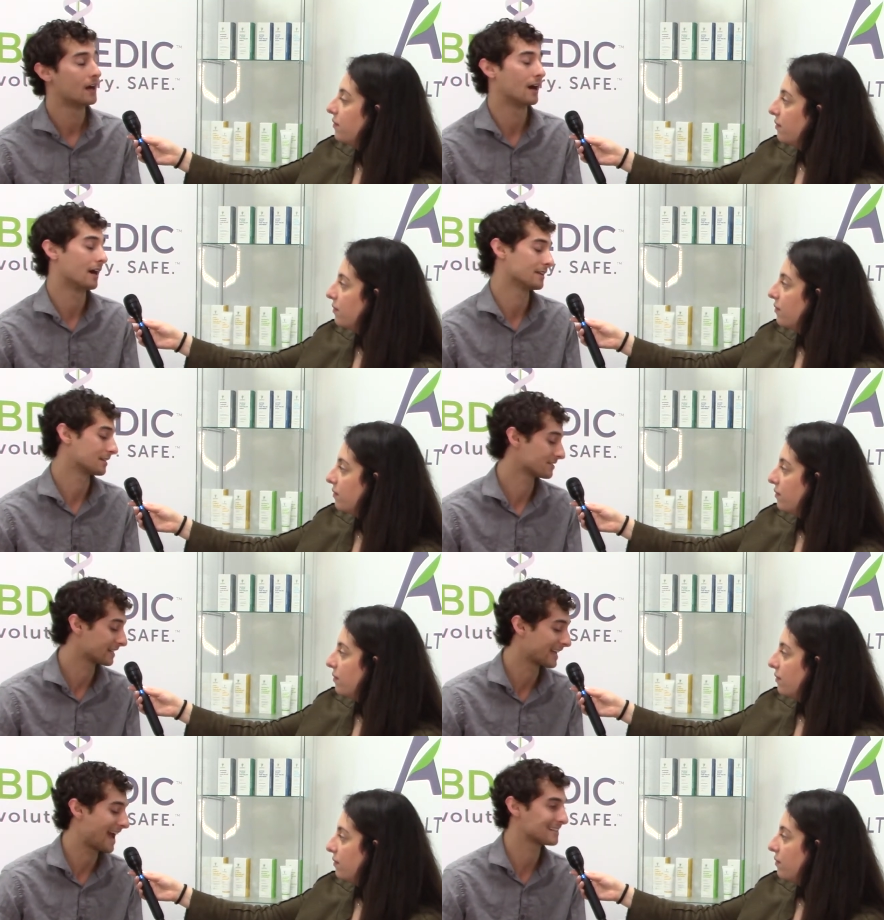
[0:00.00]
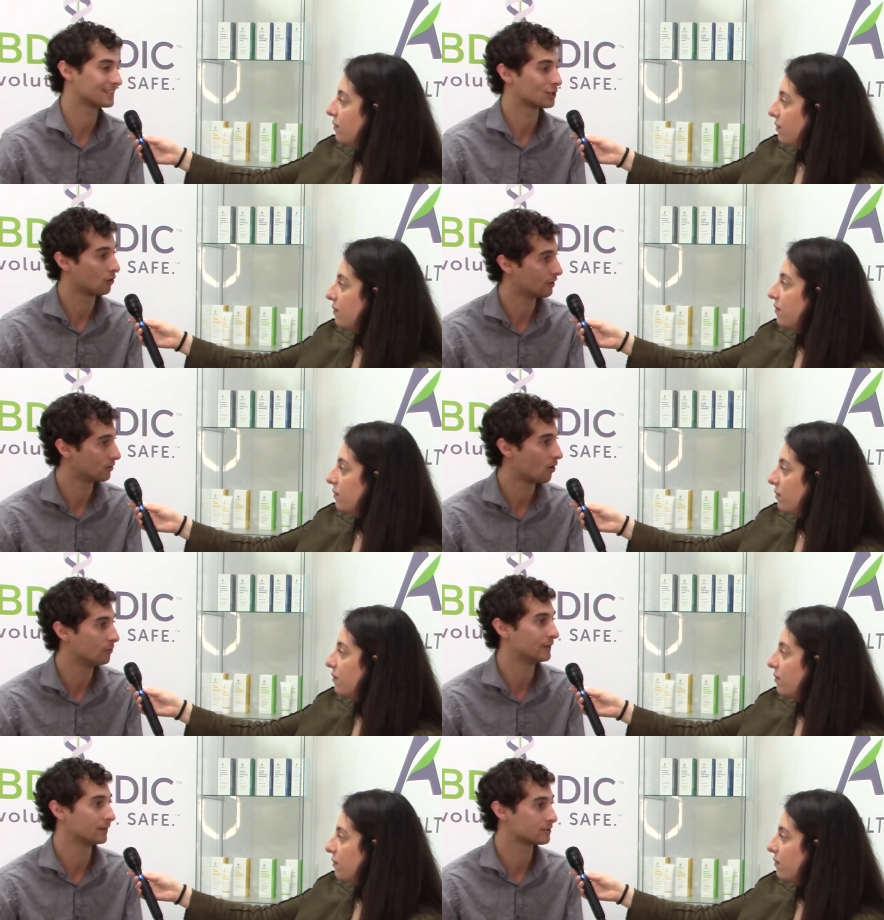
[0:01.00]
Speaker 1: uh, salicylic acid, colloidal
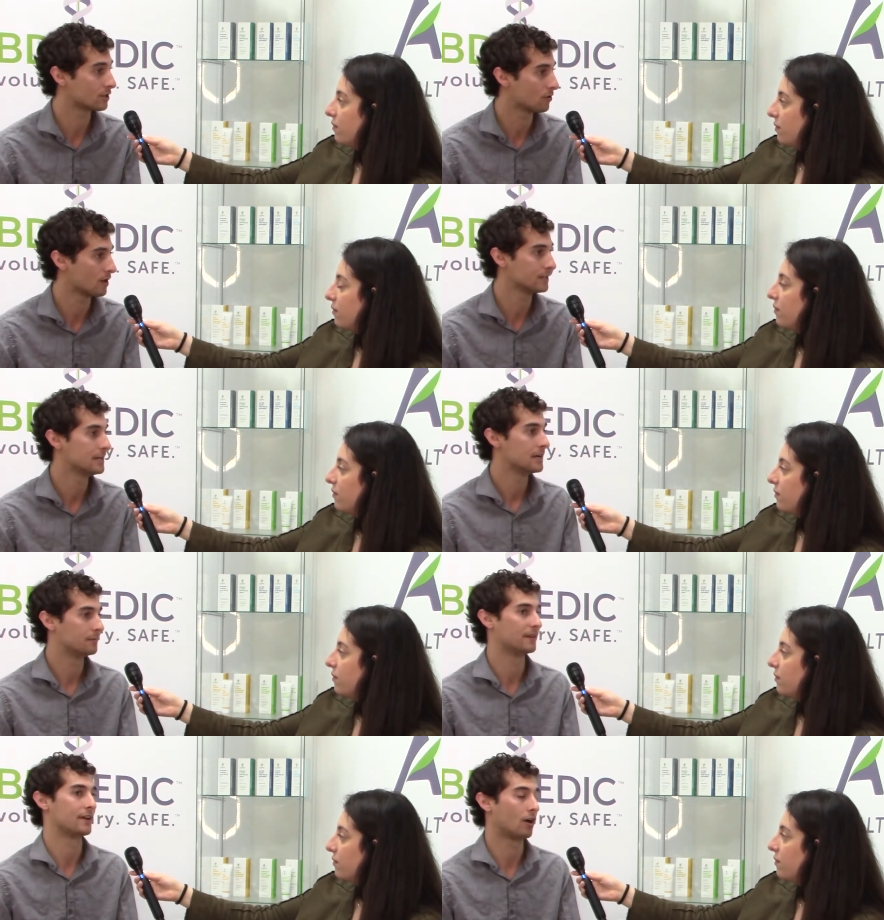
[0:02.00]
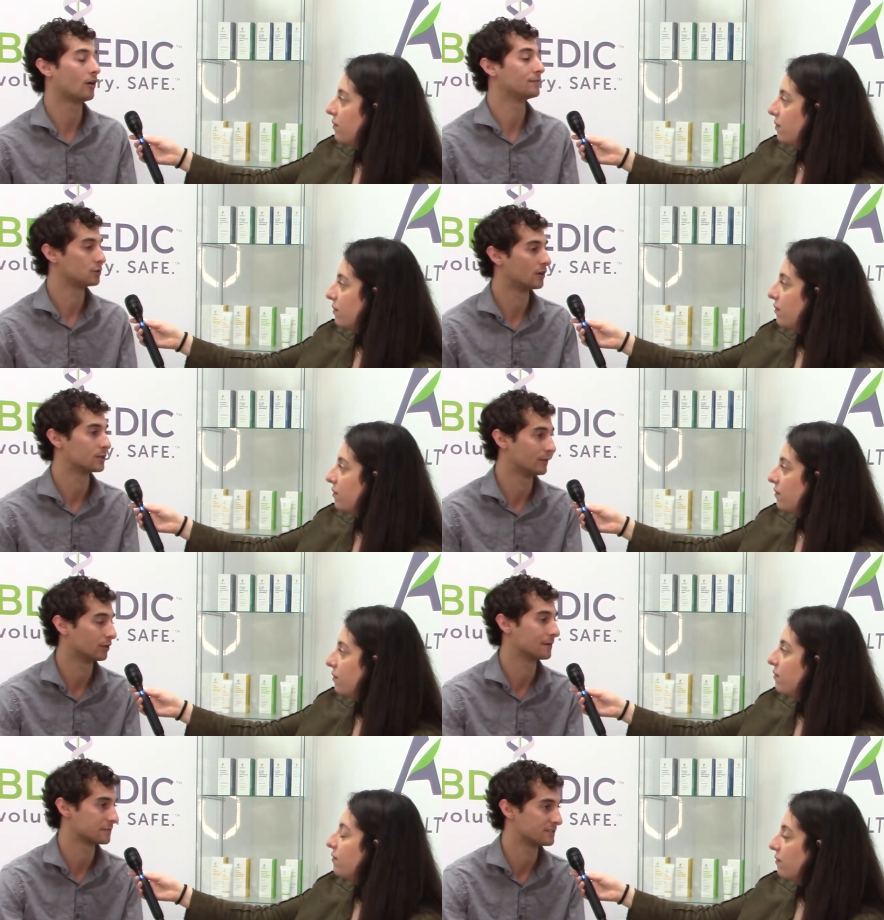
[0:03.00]
oatmeal, and so on. But they all have 200
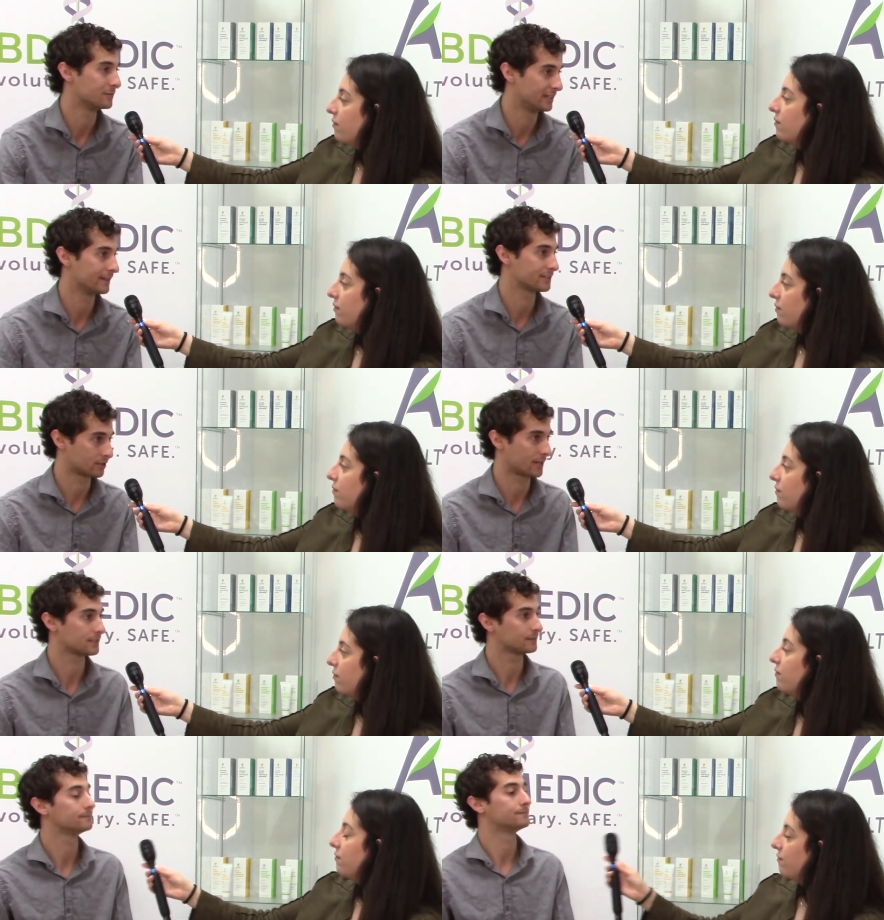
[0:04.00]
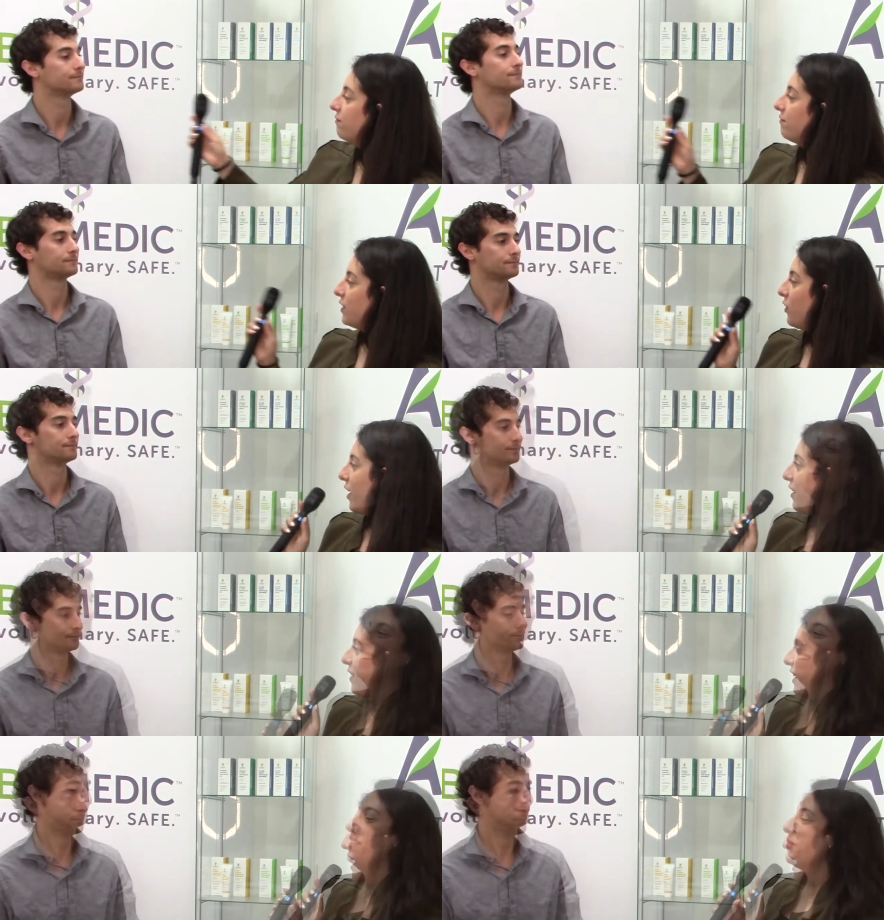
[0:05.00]
milligrams of CBD. That's correct.
Speaker 2: Okay.
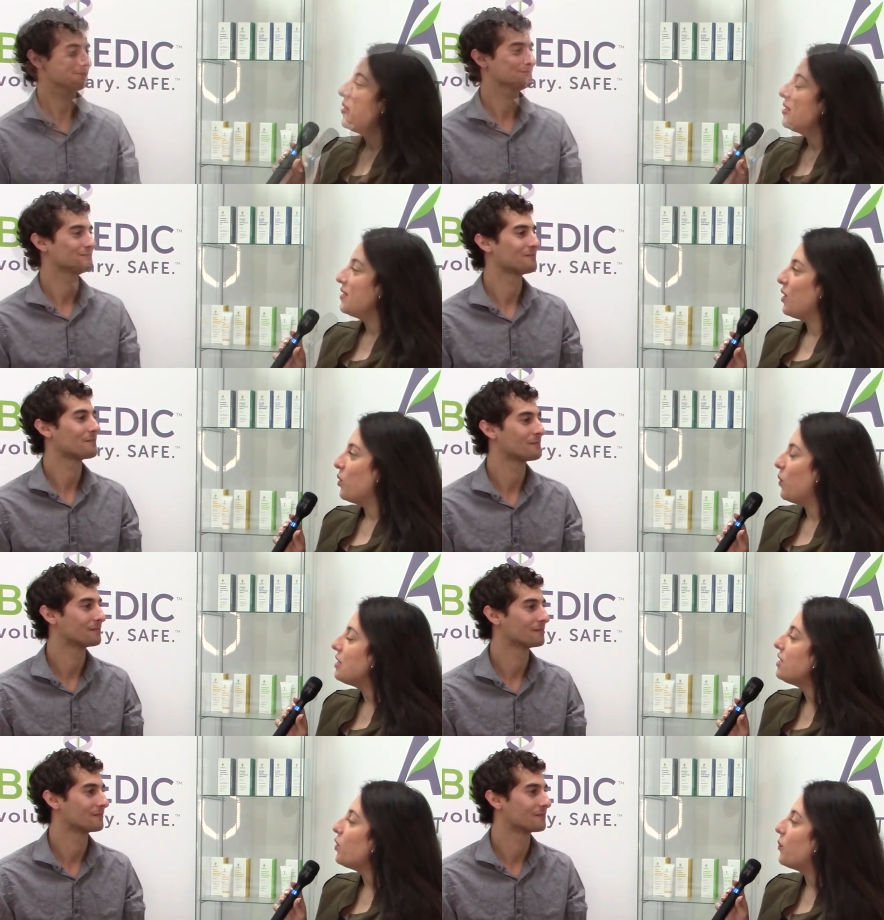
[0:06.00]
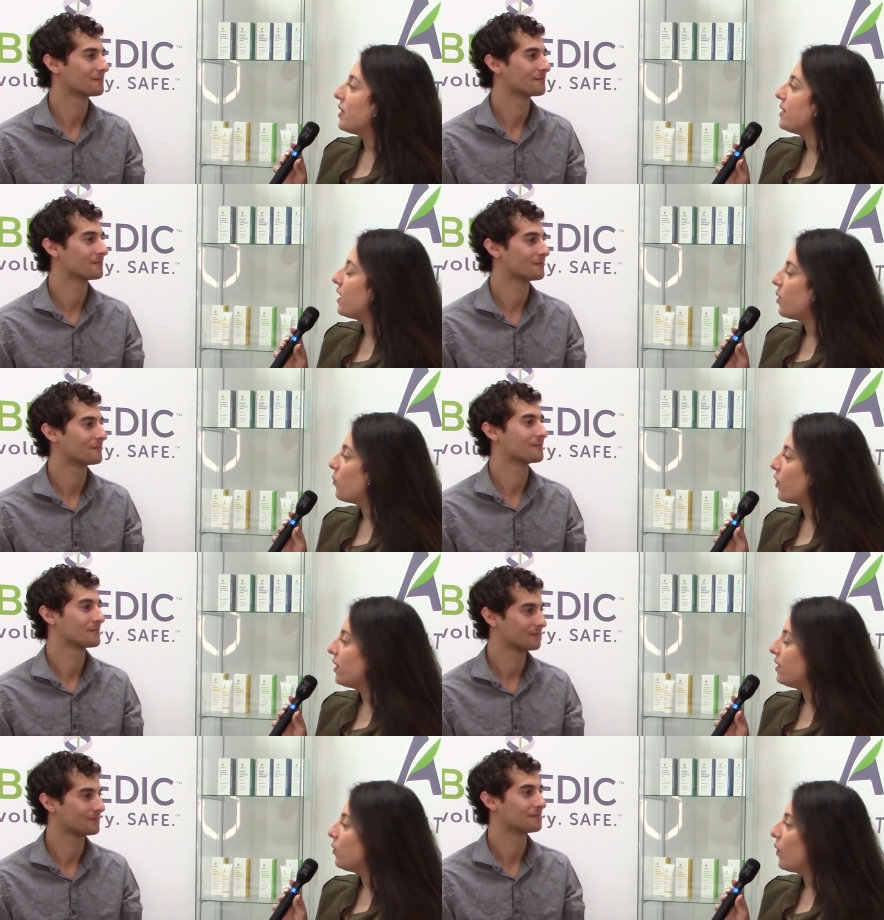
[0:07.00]
So, what's your best selling
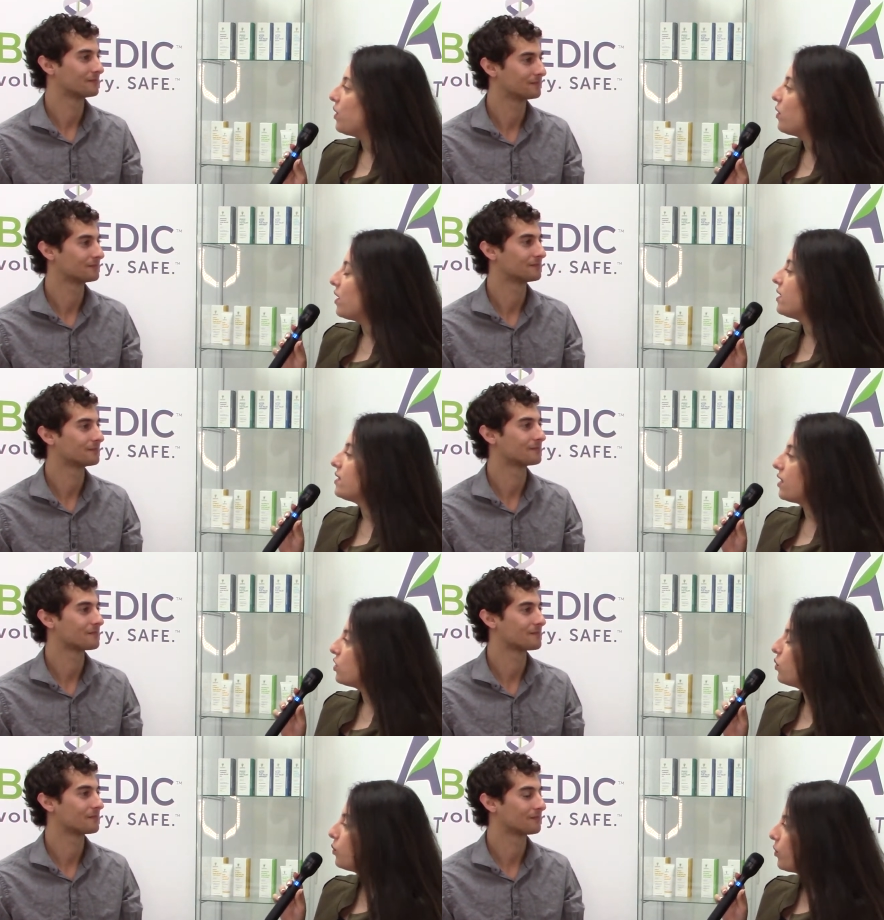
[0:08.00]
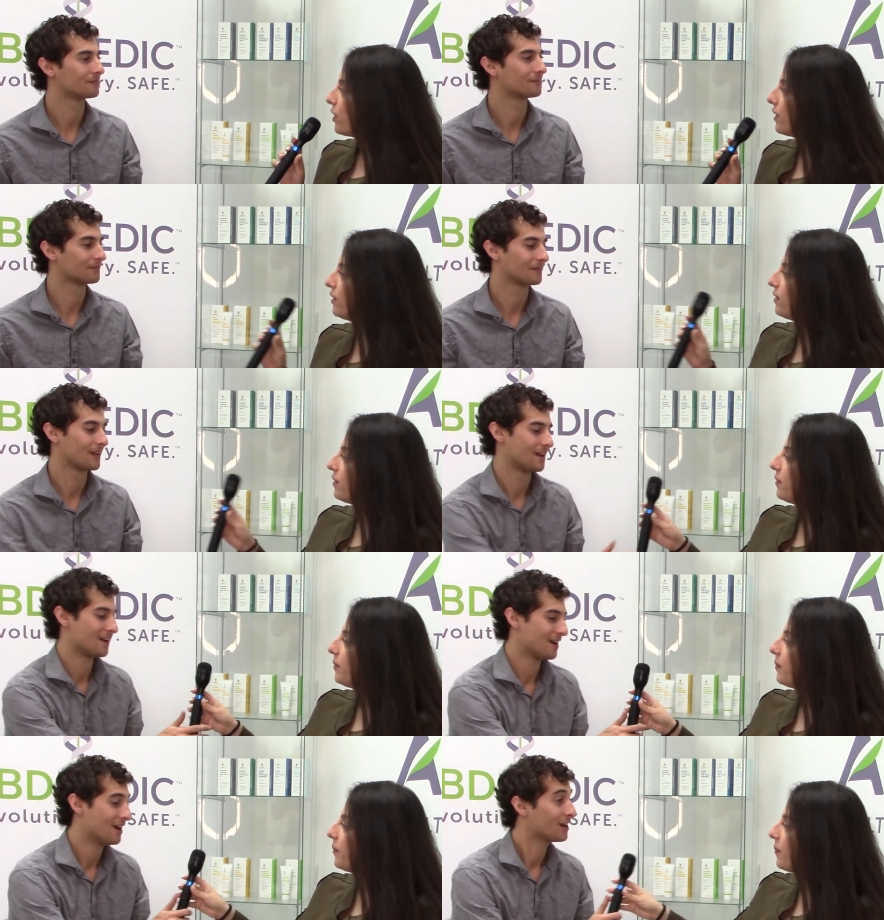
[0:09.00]
product and why do you think it's such a good product?
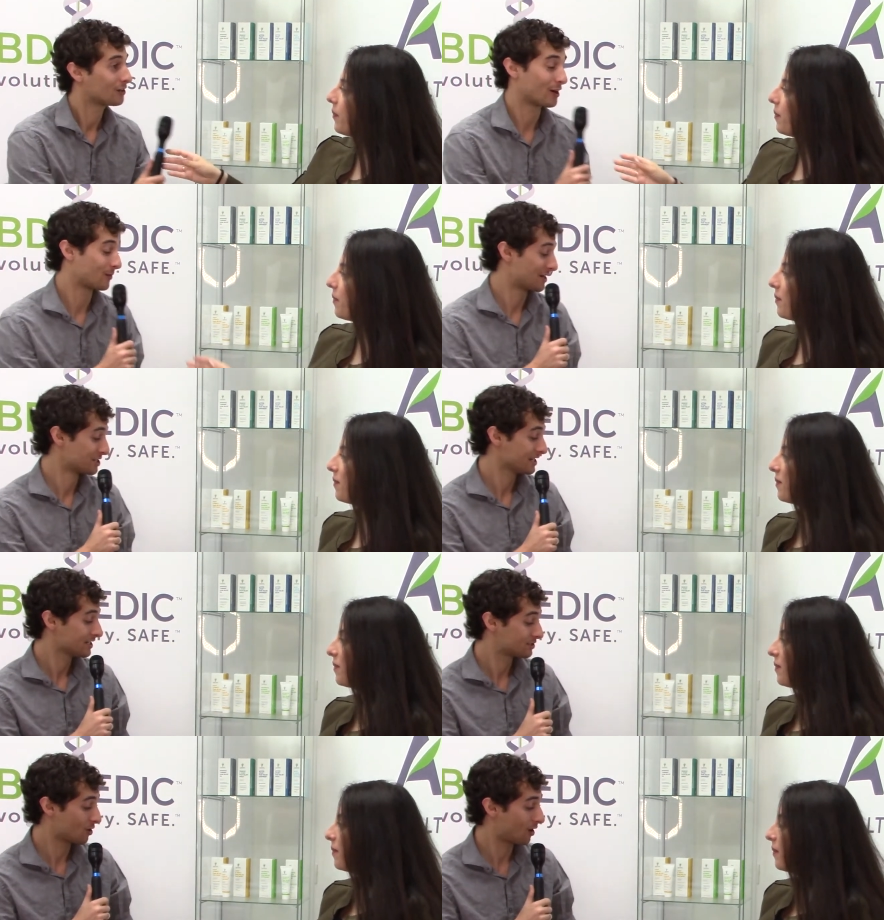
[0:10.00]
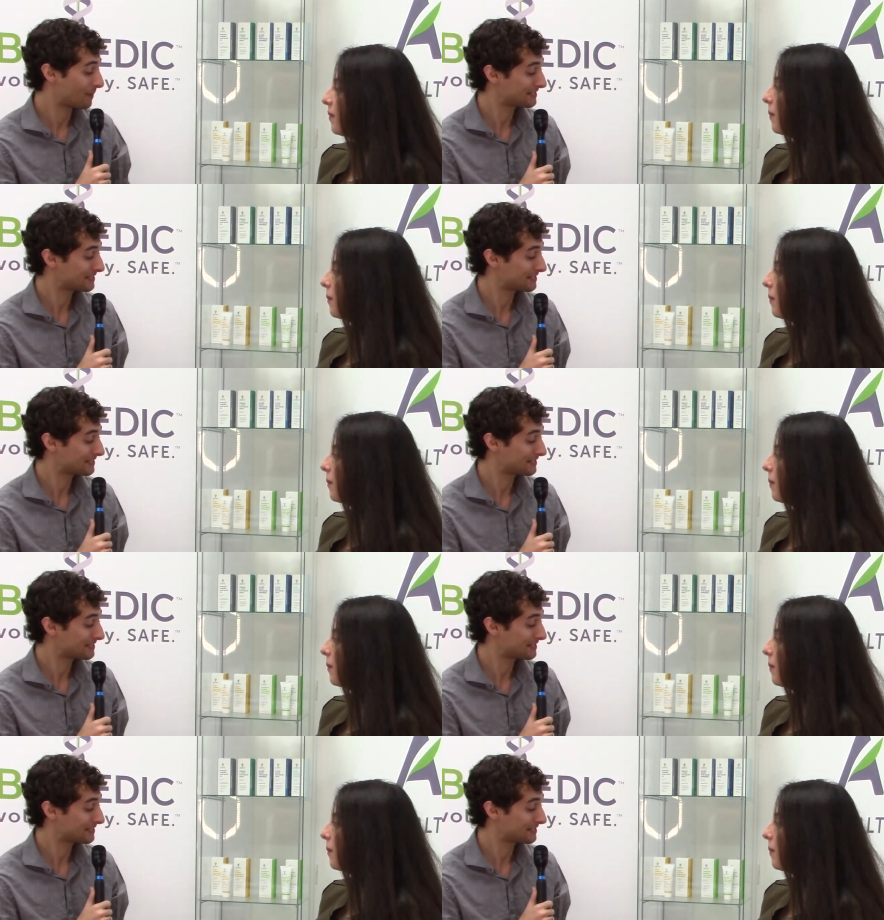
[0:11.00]
Speaker 1: Great question. So, our best